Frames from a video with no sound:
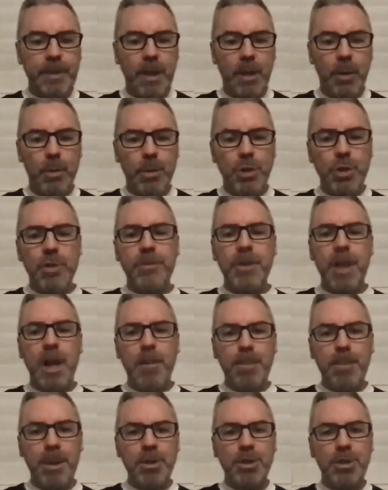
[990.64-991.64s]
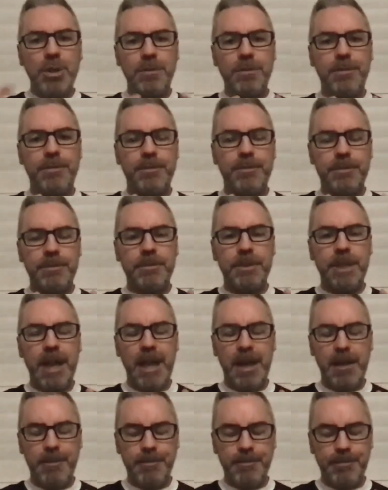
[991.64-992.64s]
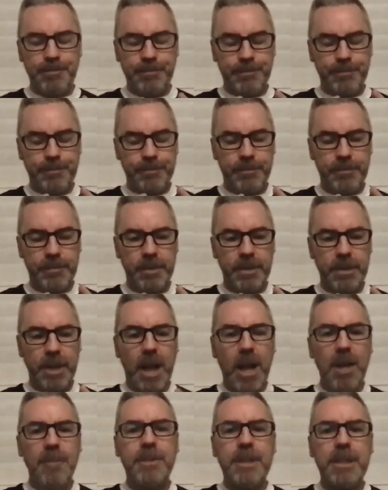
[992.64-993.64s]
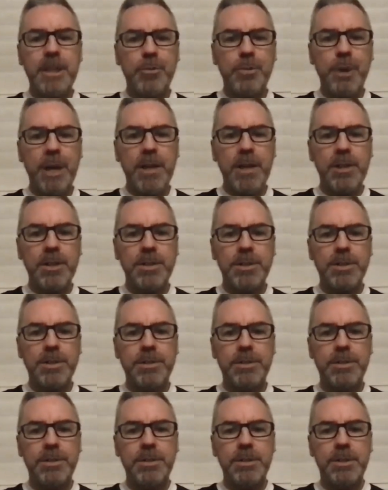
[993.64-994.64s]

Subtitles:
when you've got a bunch of African riders,